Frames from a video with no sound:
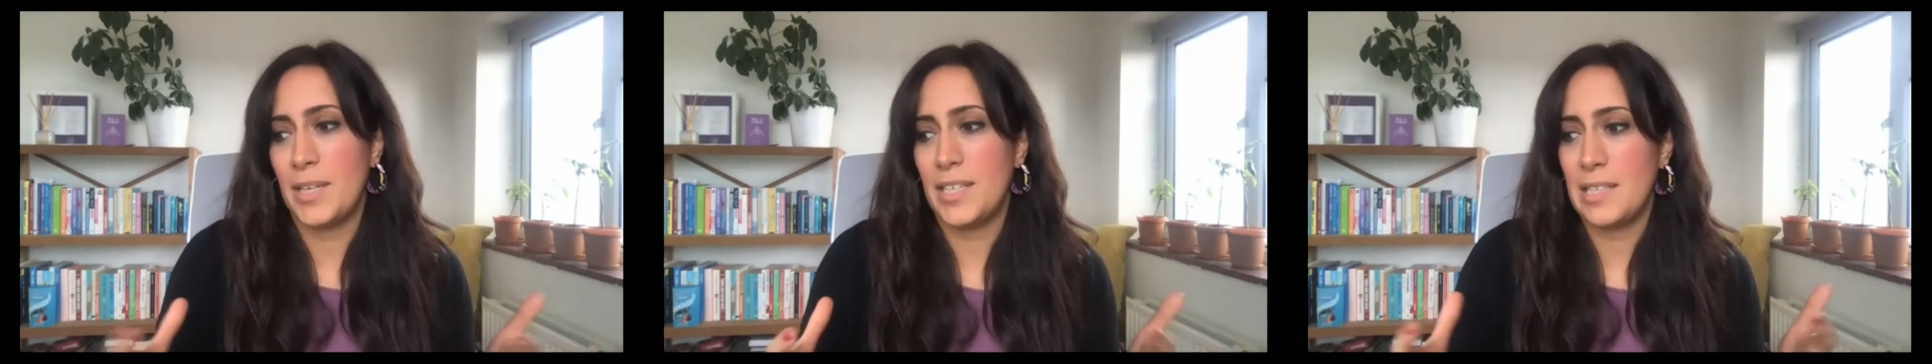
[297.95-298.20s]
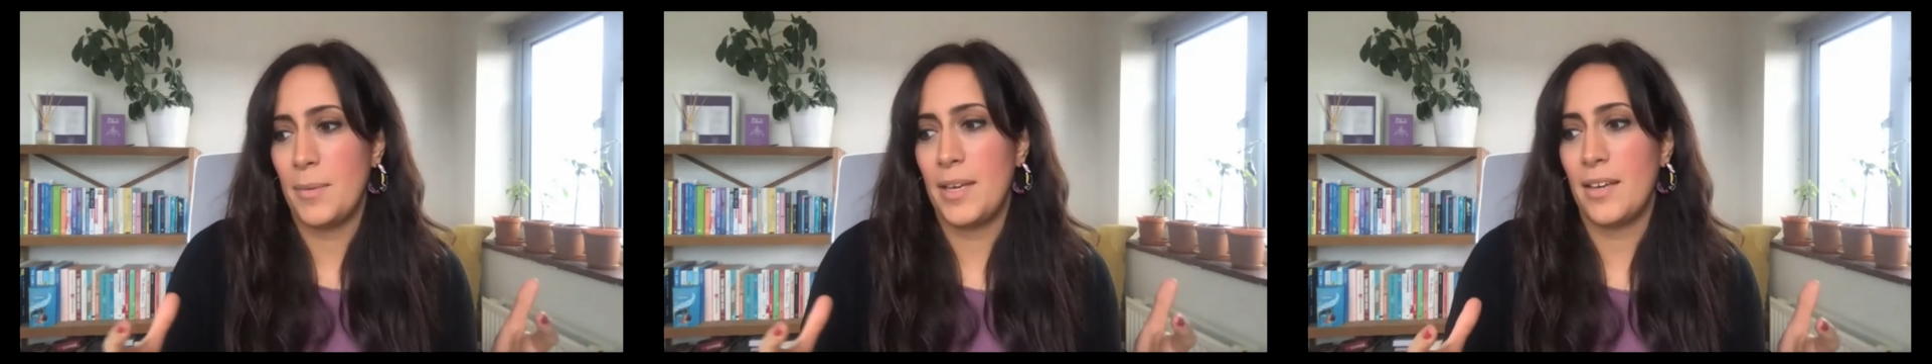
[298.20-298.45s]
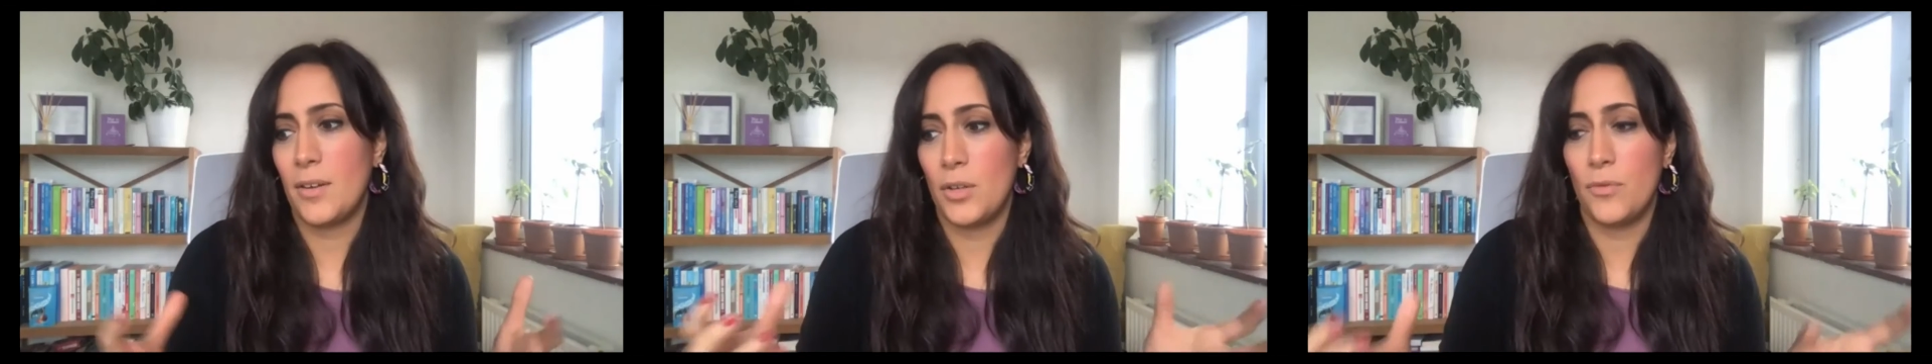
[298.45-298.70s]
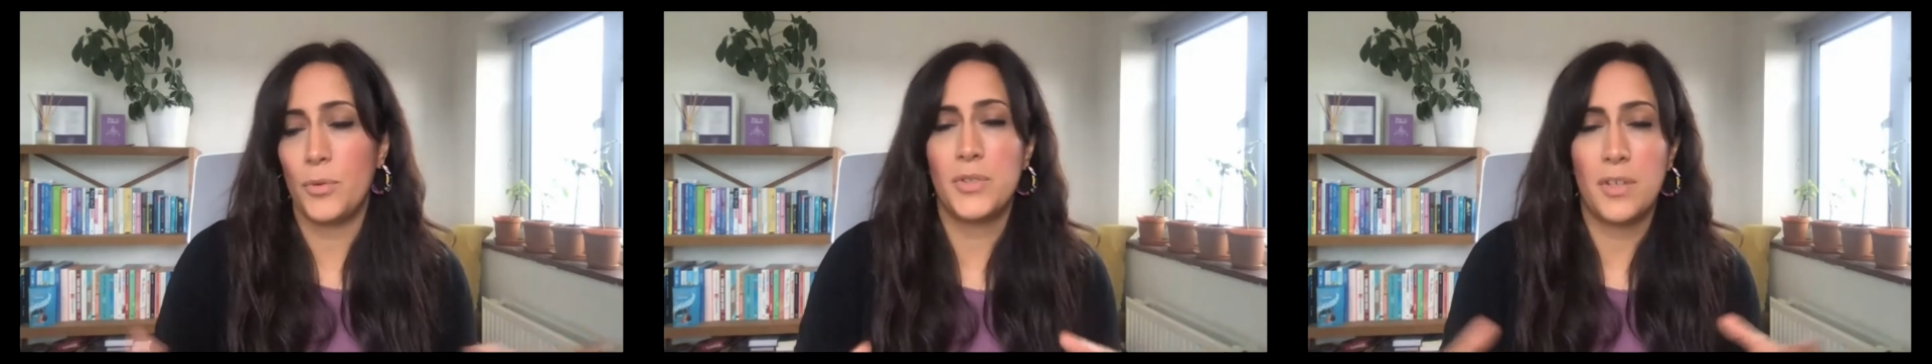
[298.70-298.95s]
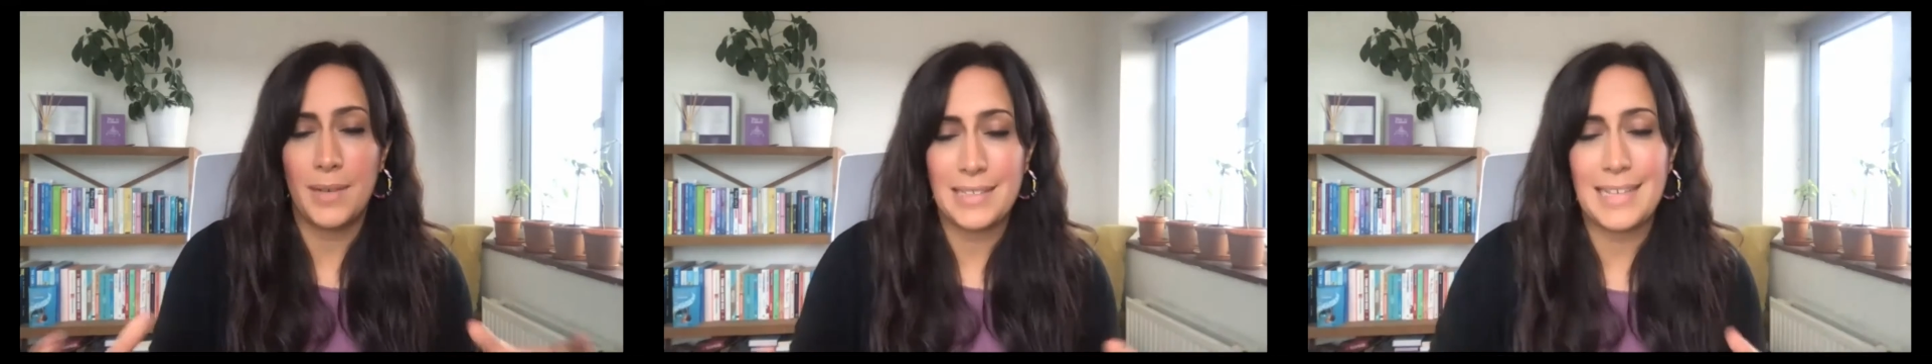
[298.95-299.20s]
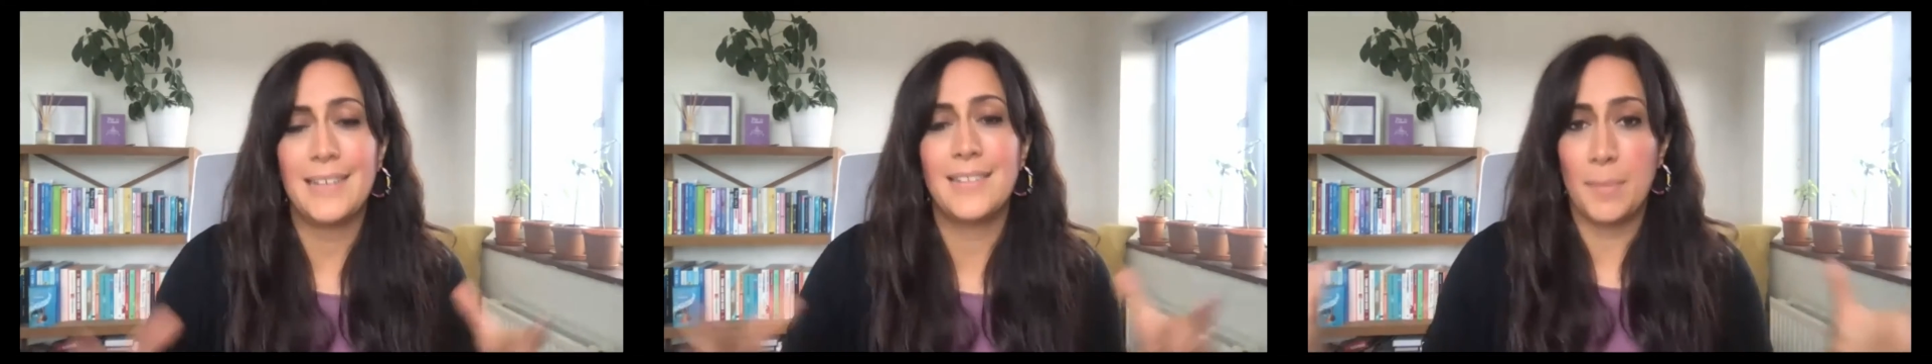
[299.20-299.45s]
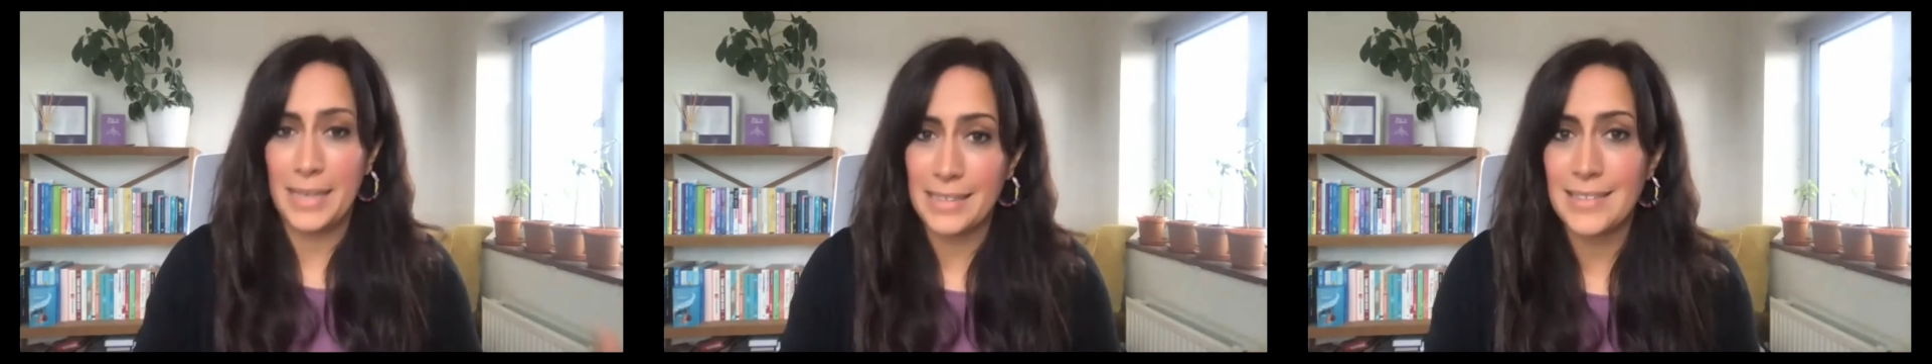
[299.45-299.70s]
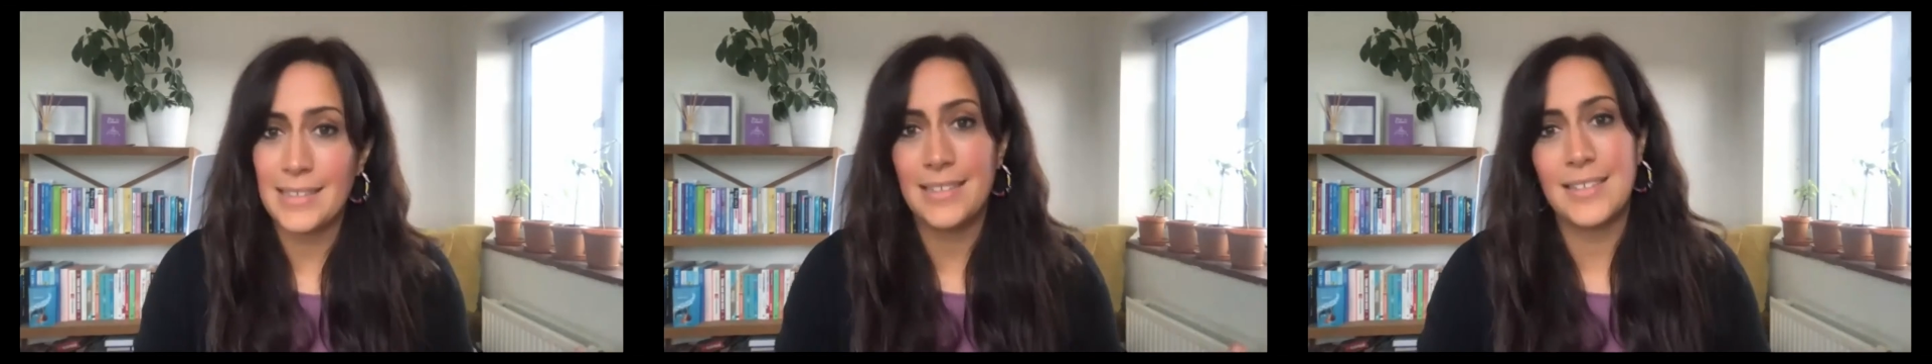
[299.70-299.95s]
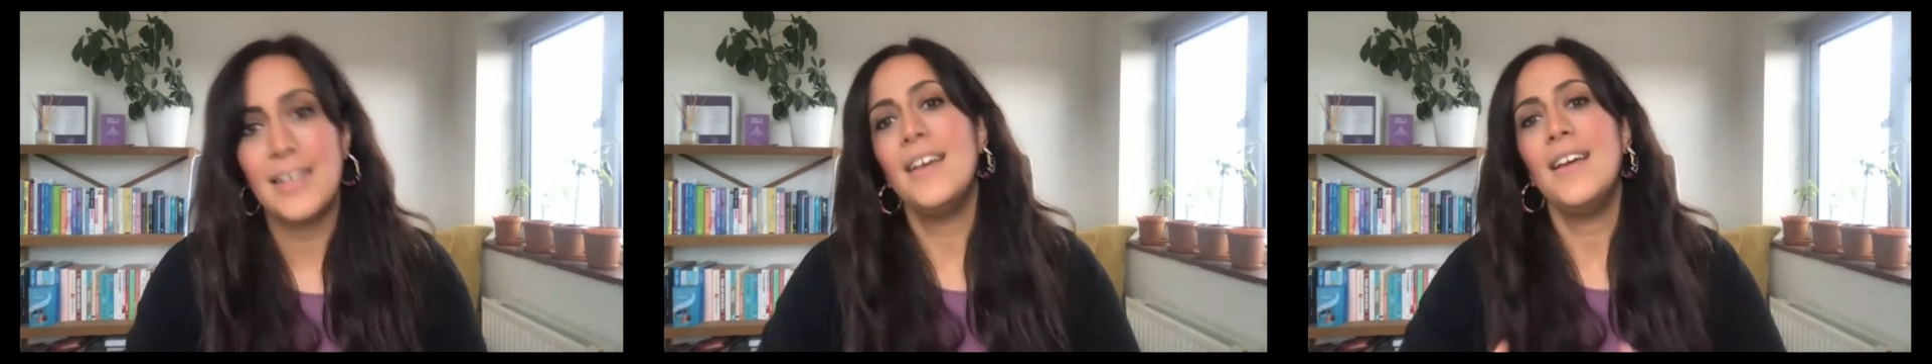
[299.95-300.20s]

pandemic could have also exacerbated